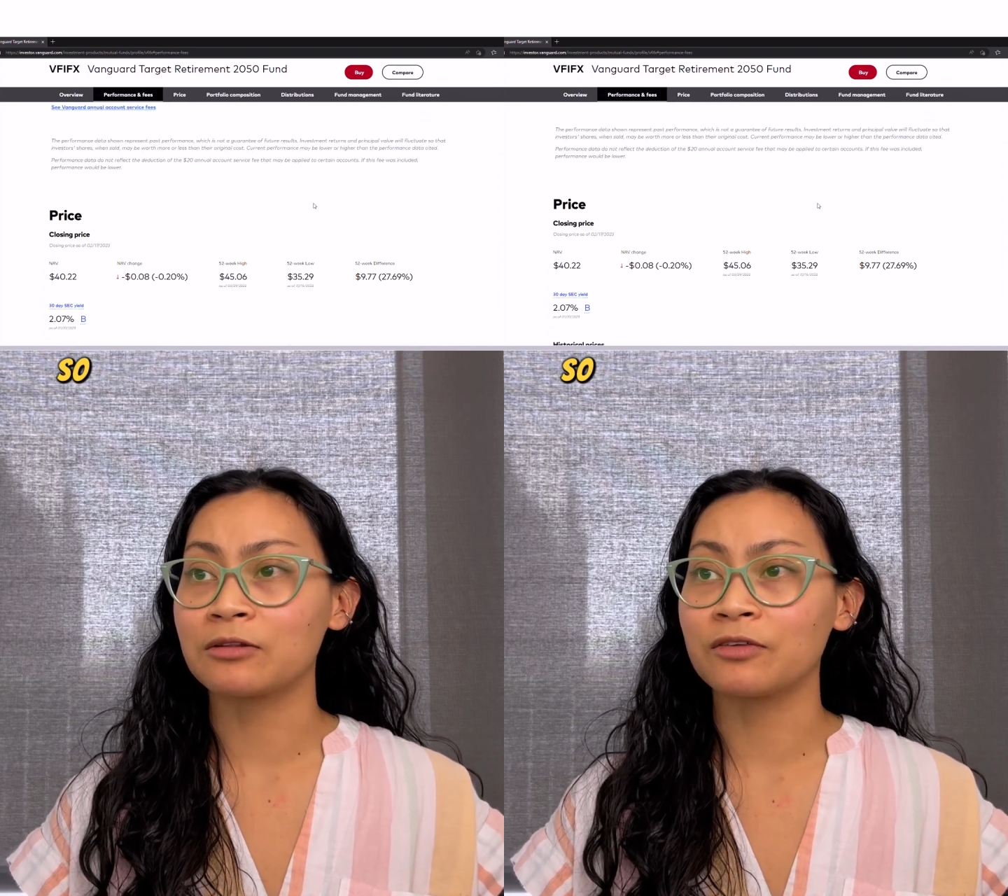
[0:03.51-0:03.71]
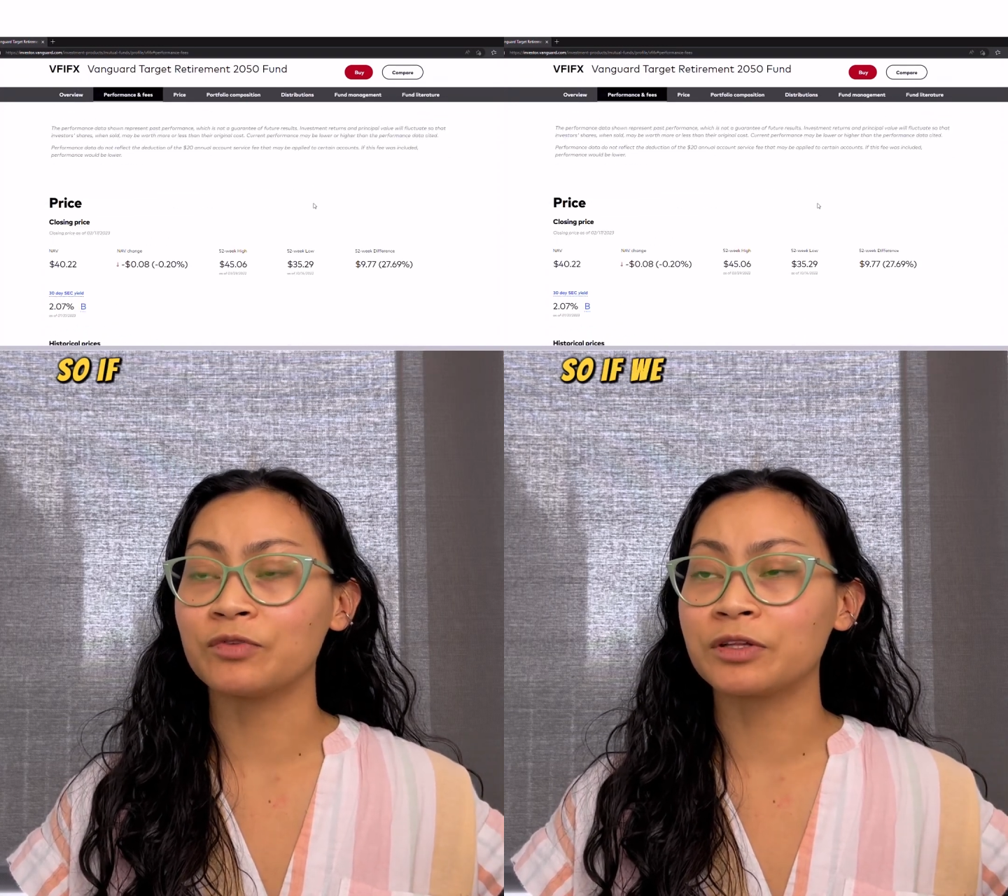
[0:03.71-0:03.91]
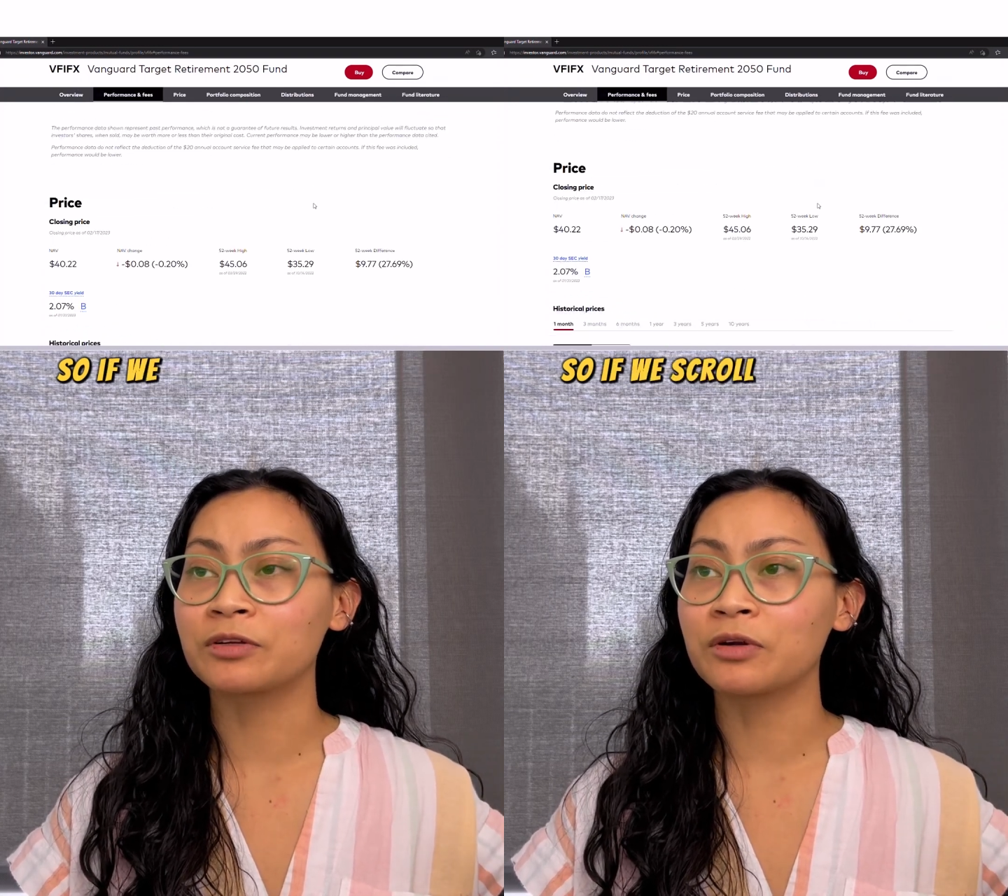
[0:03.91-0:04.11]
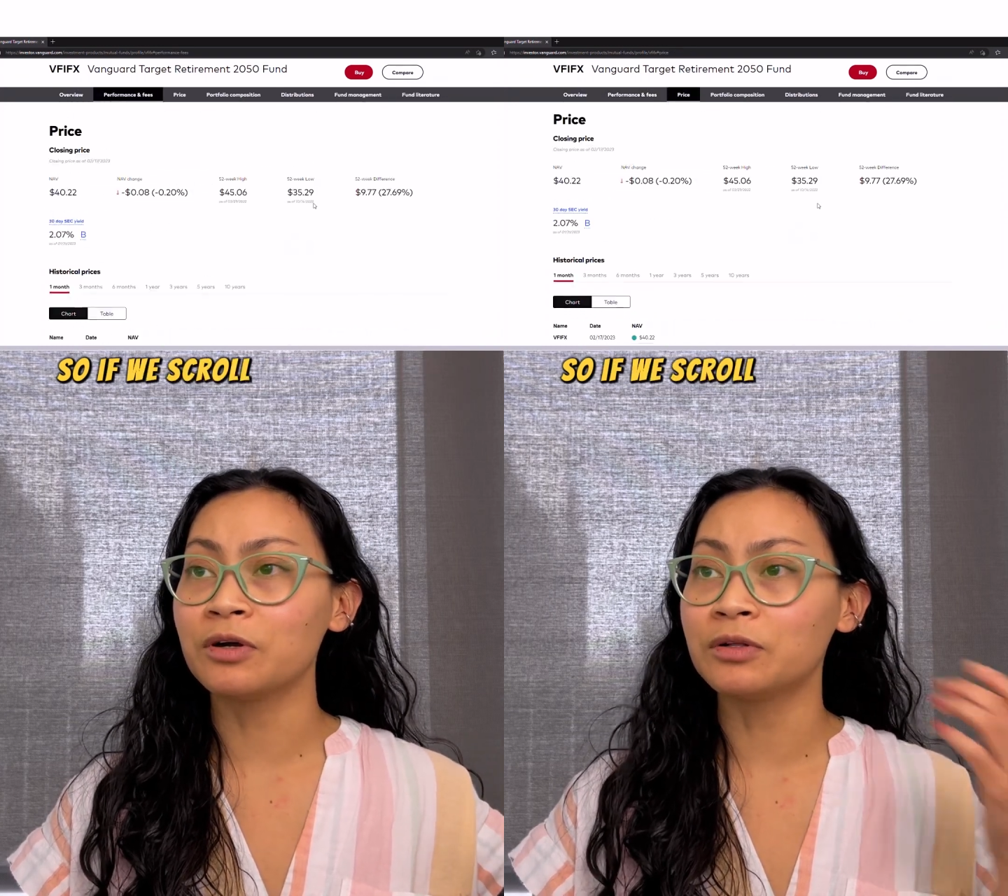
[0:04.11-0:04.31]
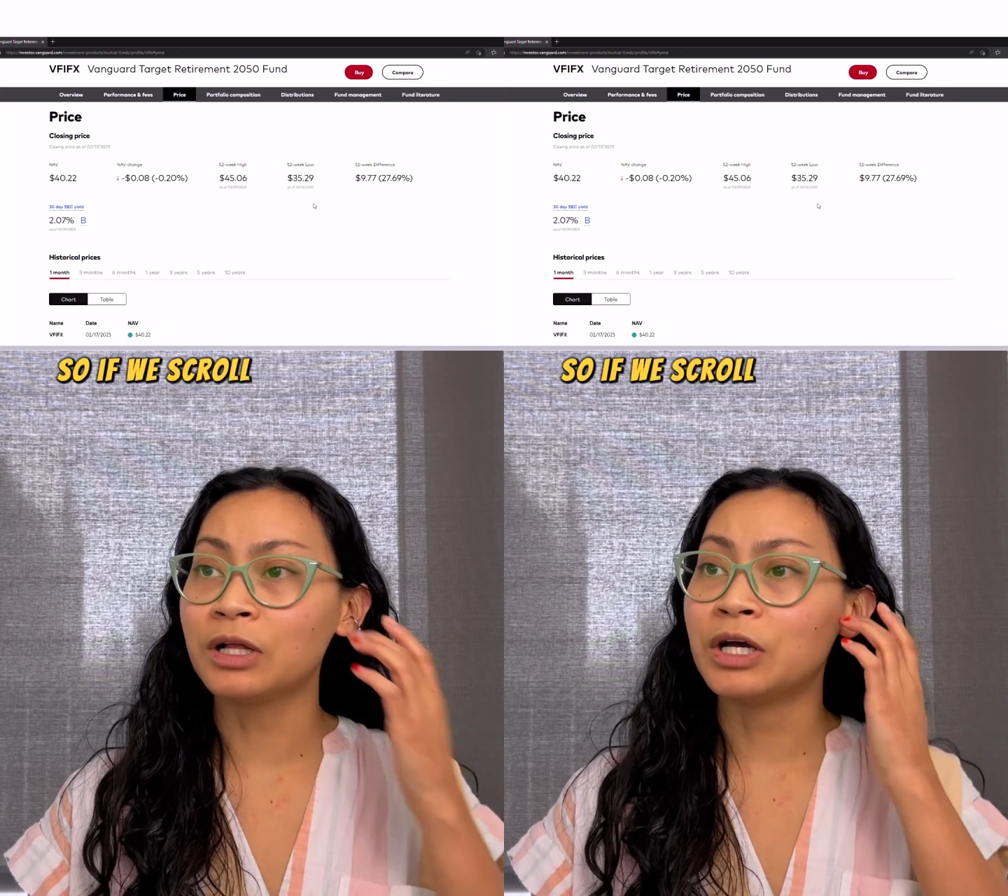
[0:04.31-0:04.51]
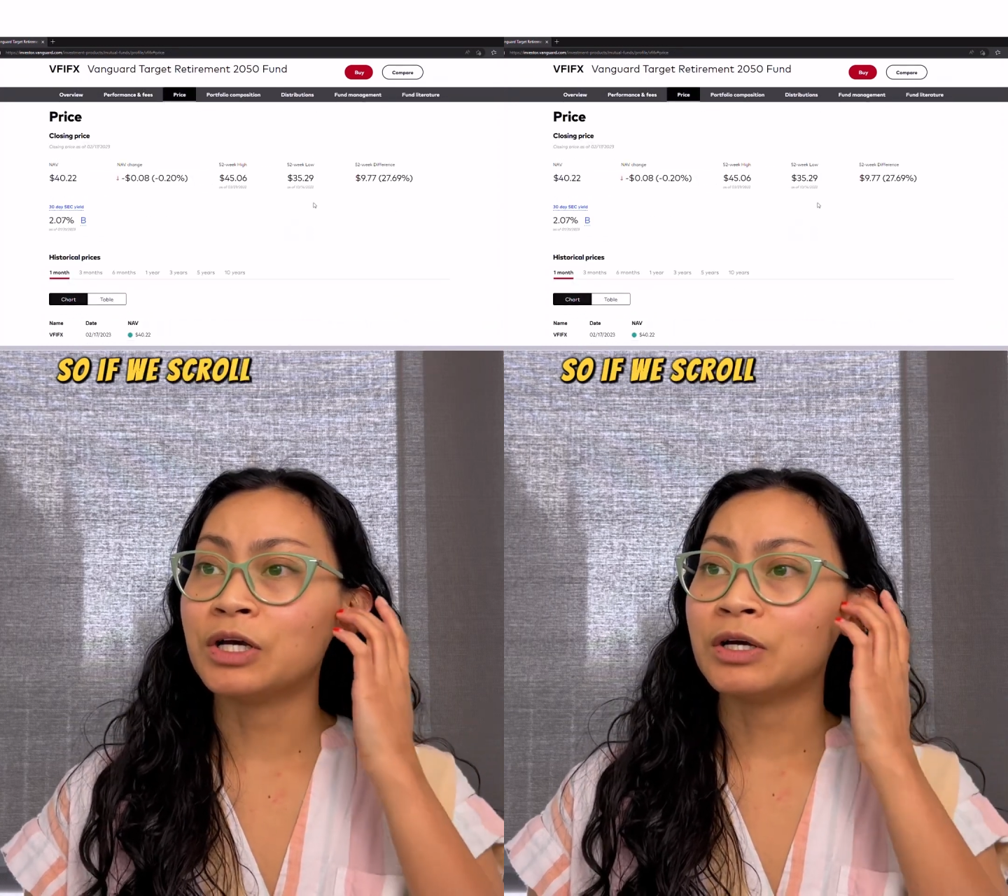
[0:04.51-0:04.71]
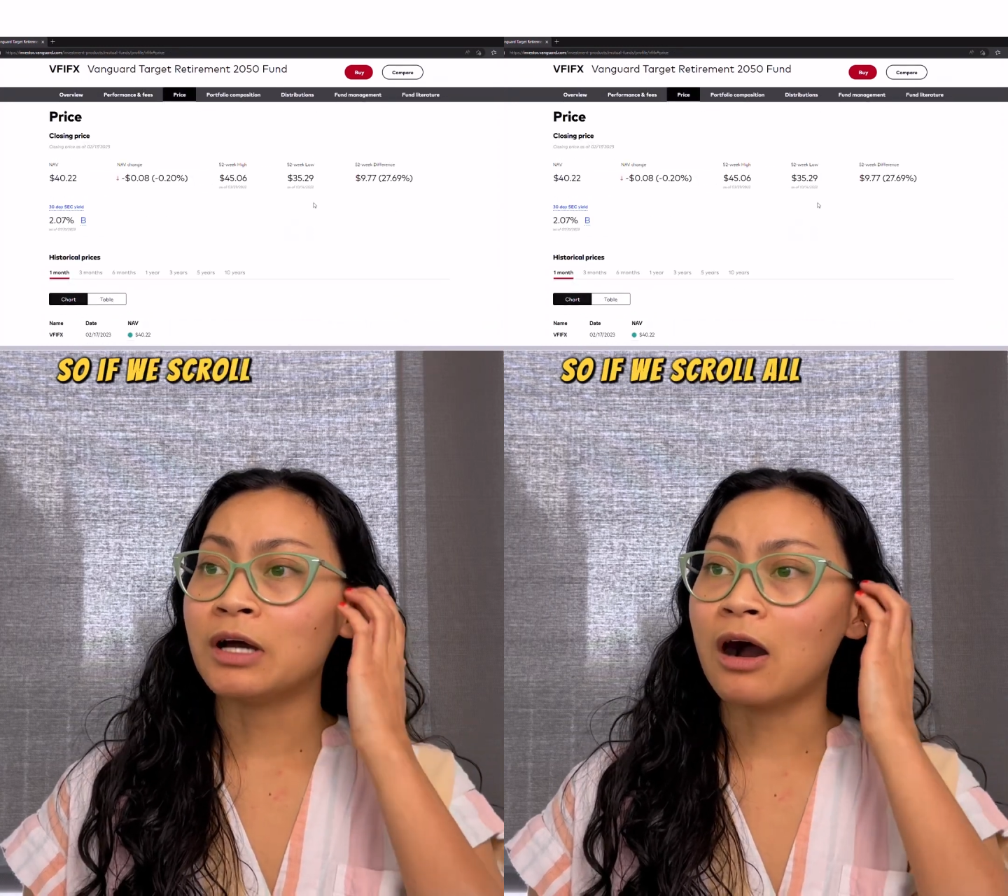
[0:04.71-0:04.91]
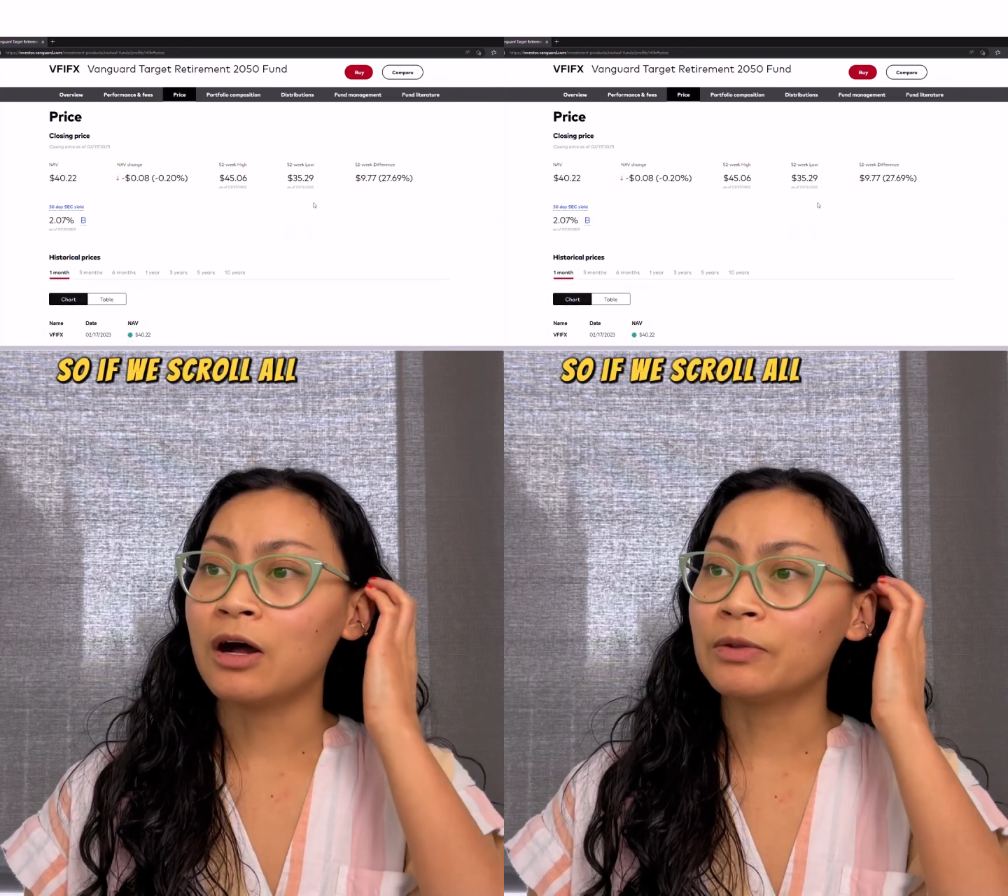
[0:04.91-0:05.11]
So if we scroll
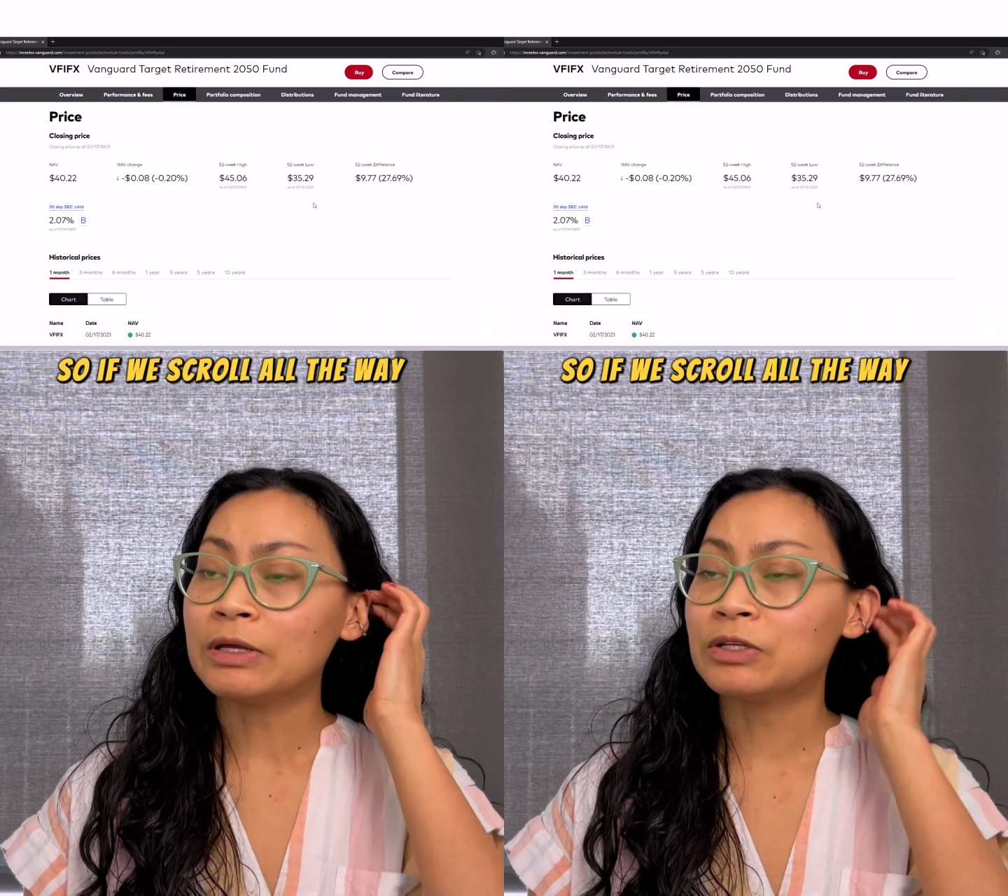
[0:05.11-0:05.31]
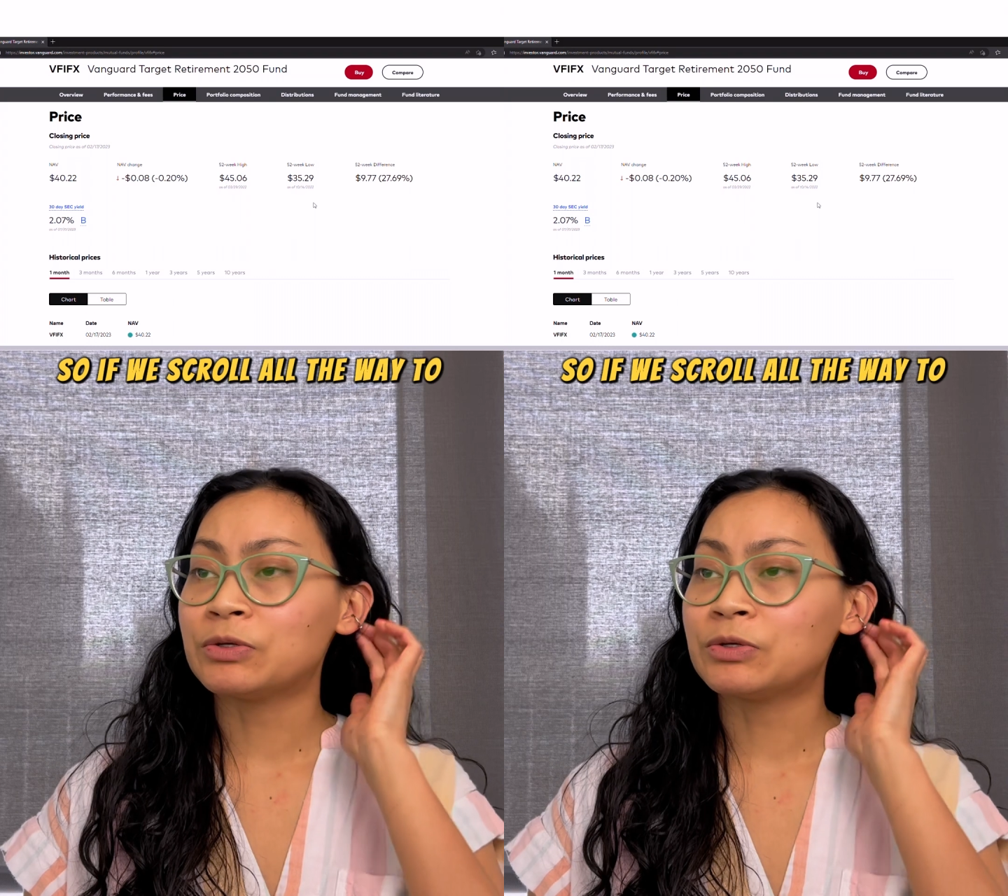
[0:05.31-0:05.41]
all the way